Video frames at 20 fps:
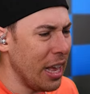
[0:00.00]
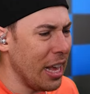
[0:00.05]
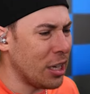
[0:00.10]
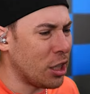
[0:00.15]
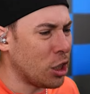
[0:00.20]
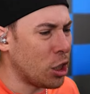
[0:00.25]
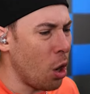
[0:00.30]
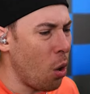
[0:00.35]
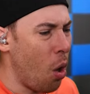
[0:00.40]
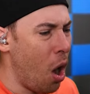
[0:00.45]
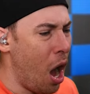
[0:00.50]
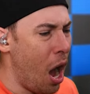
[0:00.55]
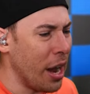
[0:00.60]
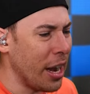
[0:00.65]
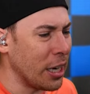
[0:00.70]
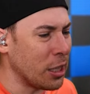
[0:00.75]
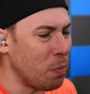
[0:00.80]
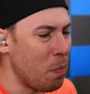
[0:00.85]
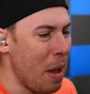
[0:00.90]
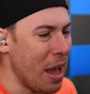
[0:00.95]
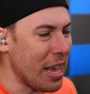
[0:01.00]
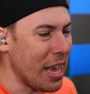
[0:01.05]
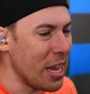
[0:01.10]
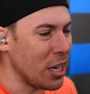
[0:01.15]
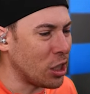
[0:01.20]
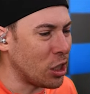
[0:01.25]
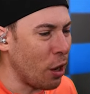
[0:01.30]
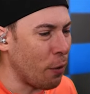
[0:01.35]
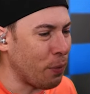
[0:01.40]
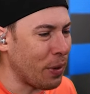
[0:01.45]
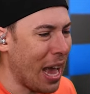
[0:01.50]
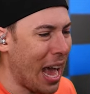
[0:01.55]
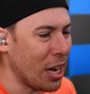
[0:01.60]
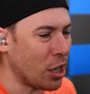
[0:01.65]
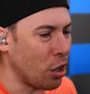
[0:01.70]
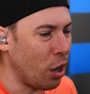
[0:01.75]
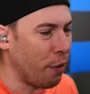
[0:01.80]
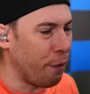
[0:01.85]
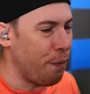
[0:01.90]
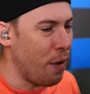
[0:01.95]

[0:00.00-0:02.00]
it's so hot. It's making stuff catch on